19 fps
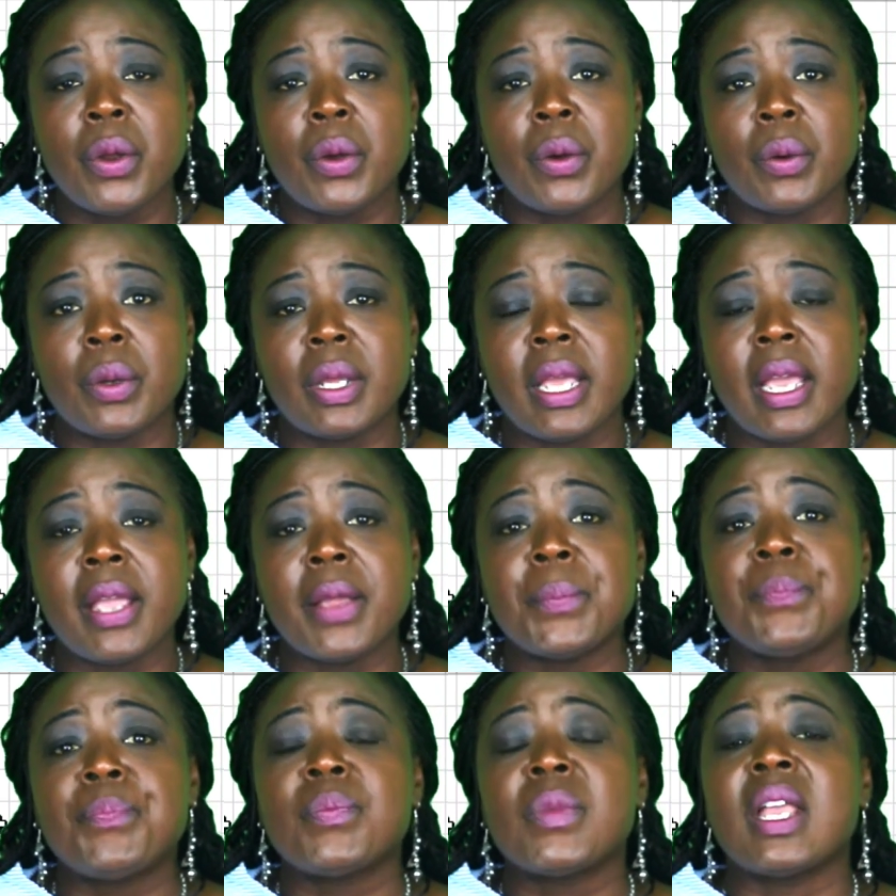
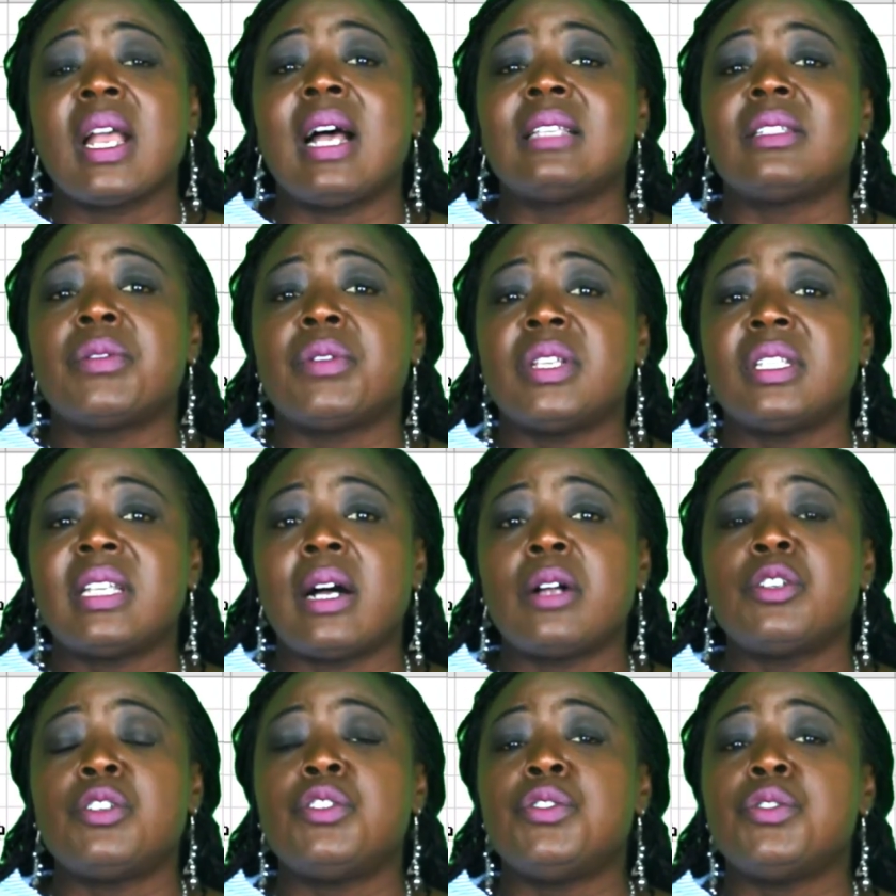Okay, as a
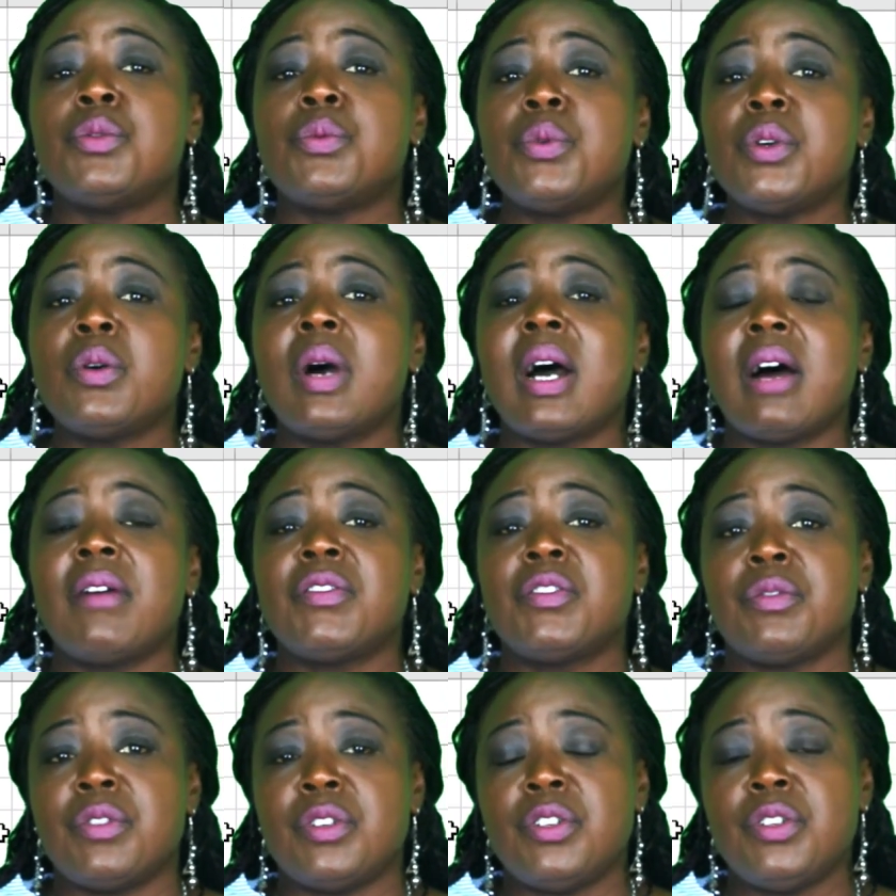result, you will have
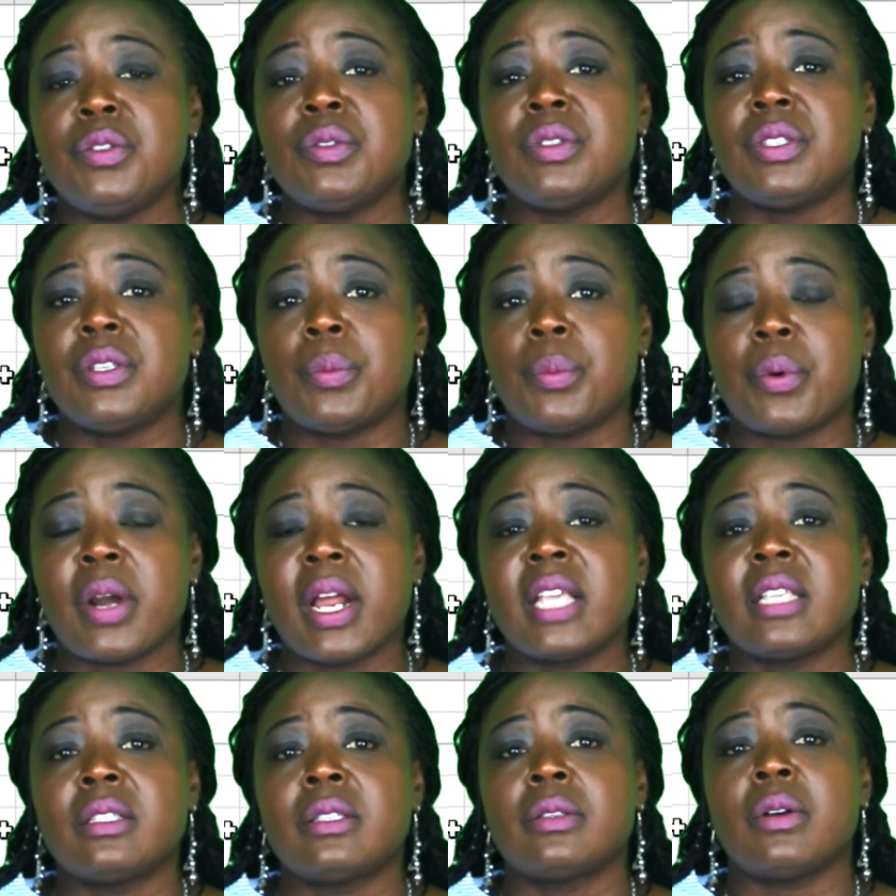to reduce the
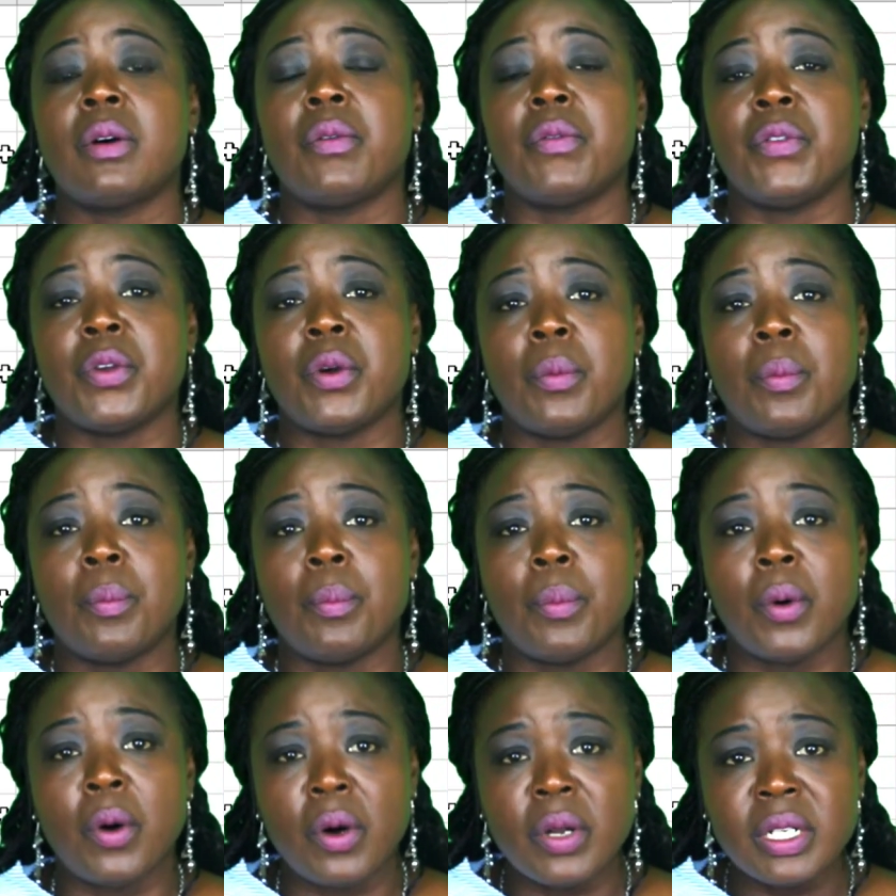price of your
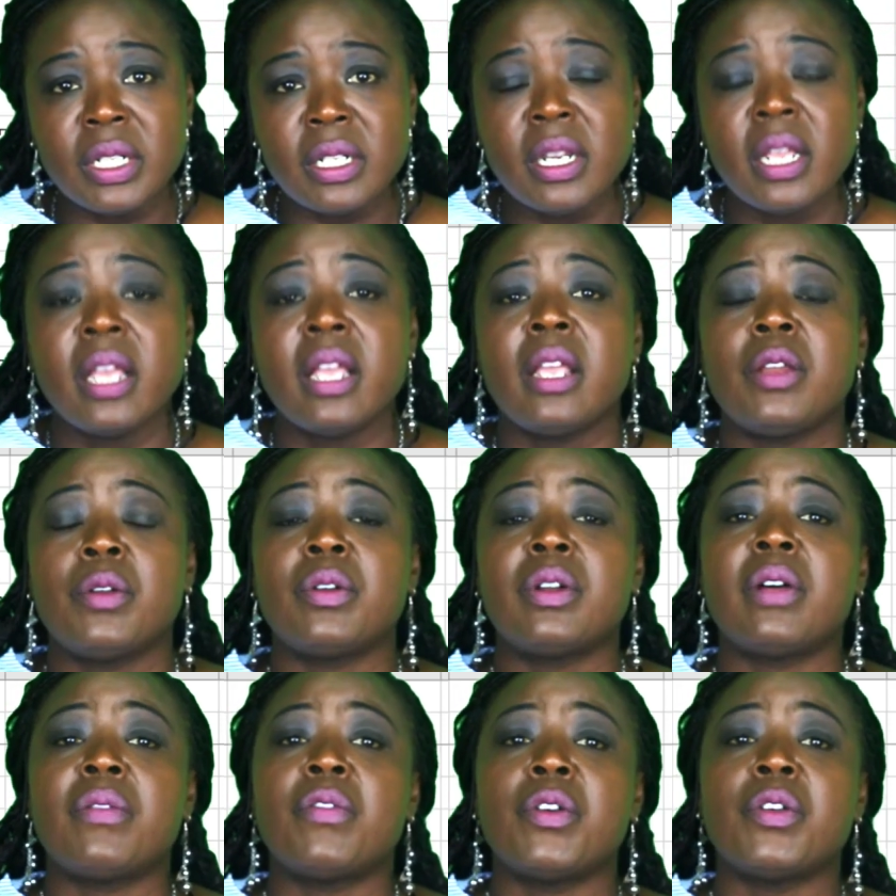bond in
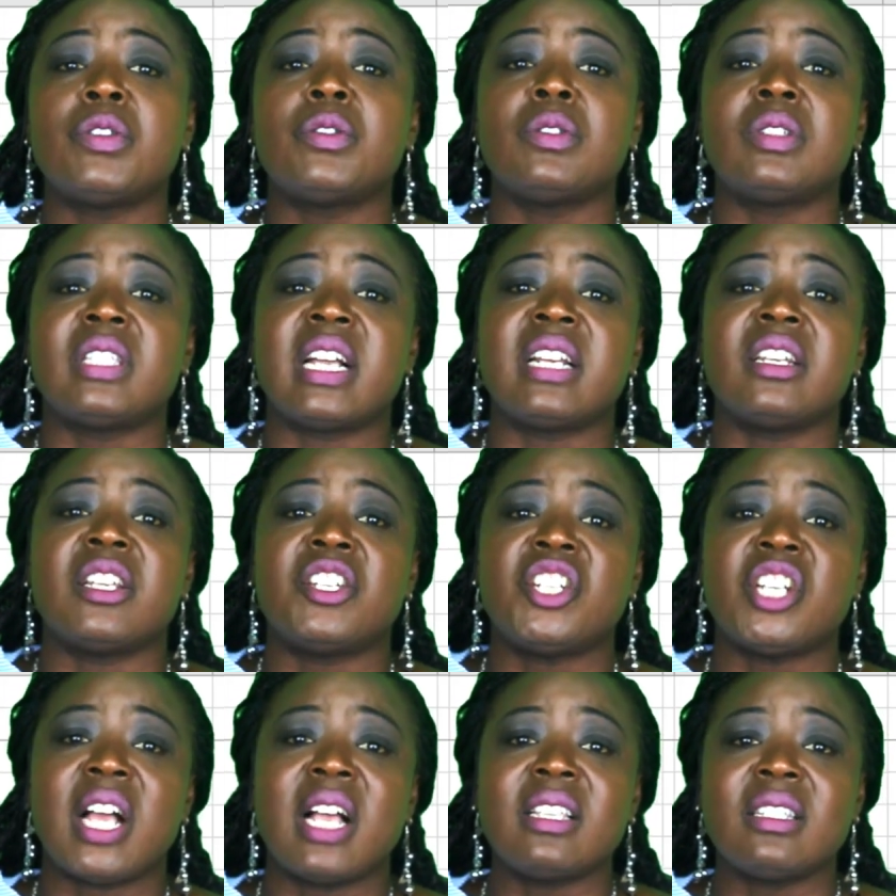order for you to stand a
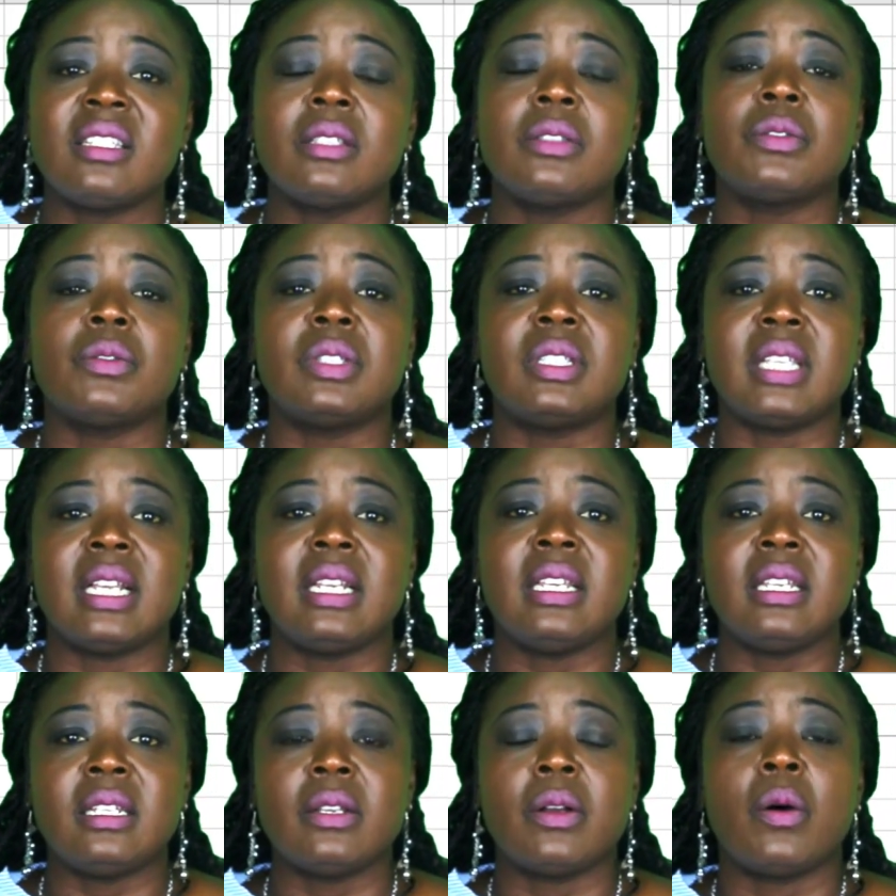chance to sell
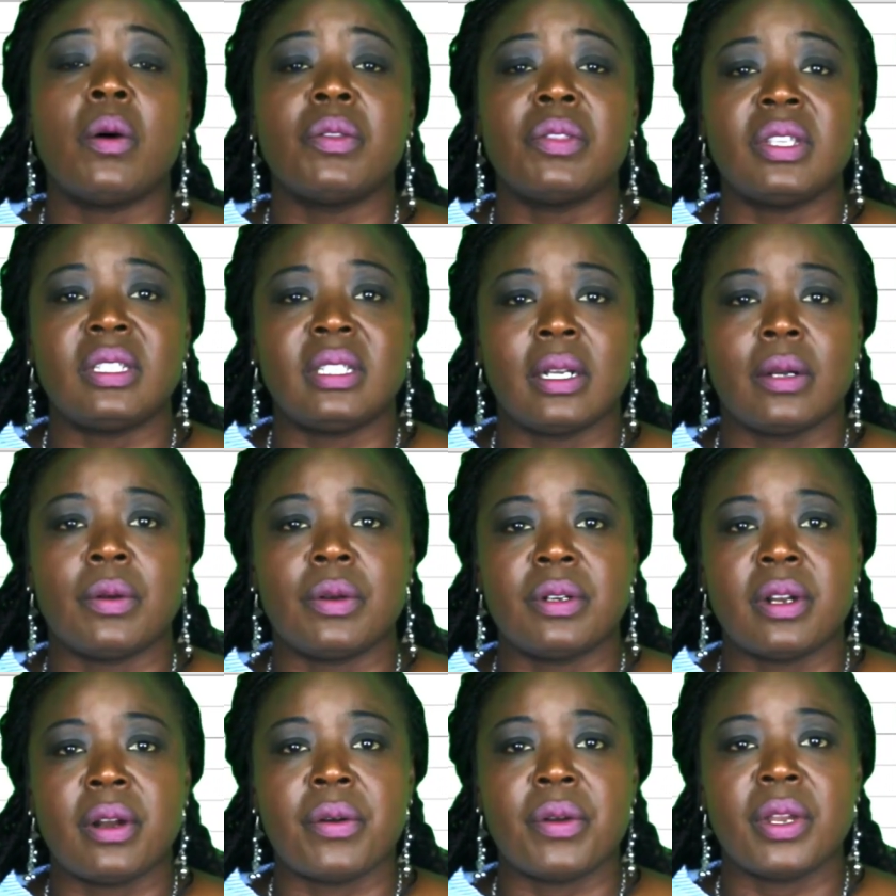it on the
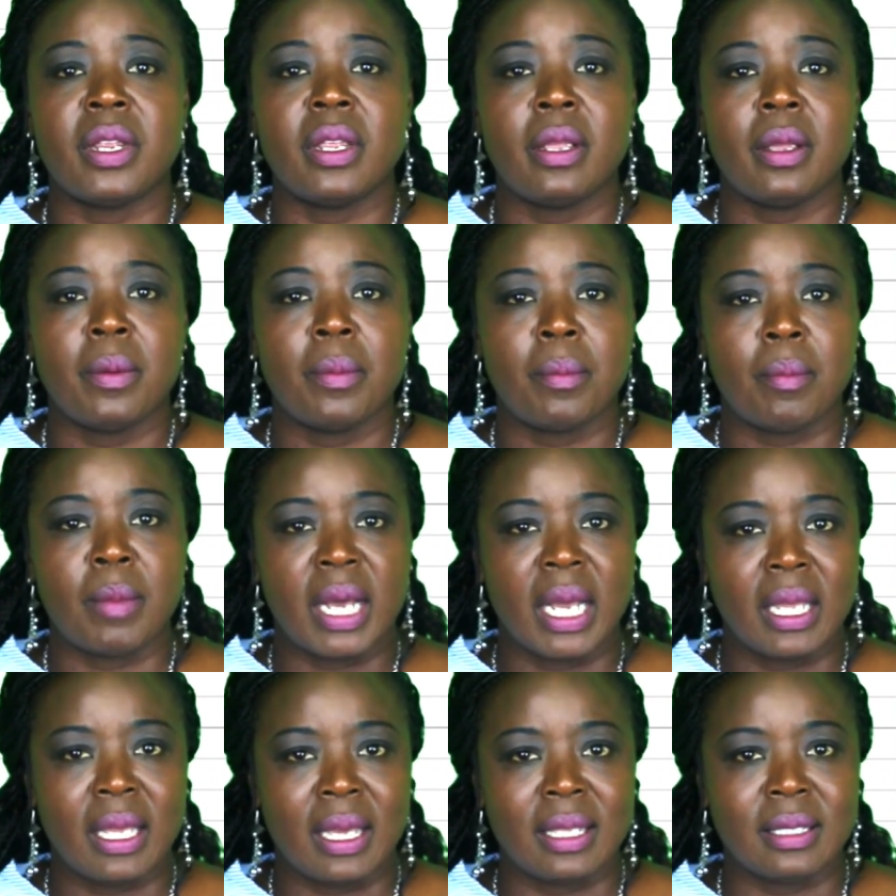secondary
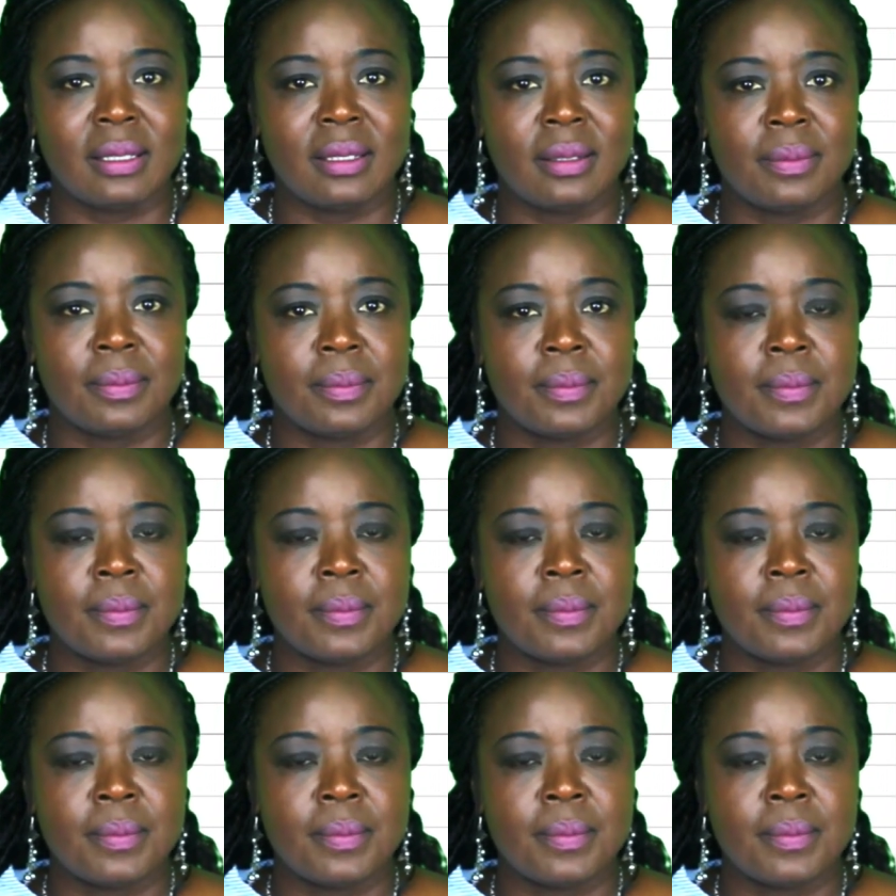market.